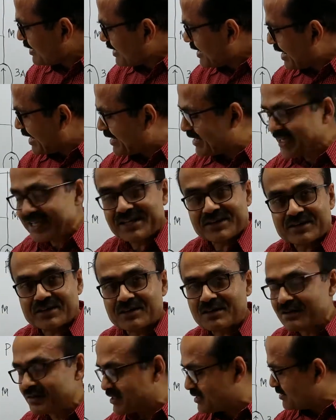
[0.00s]
and internal
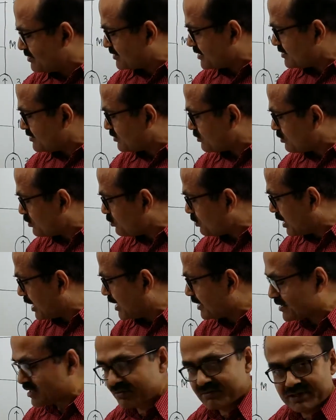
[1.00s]
resistance equal to R
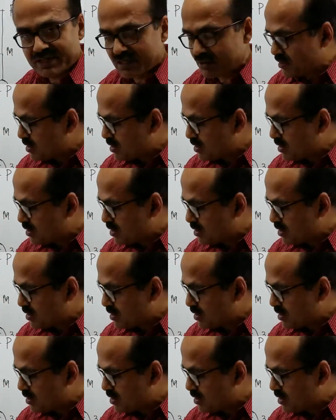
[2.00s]
Thevenin.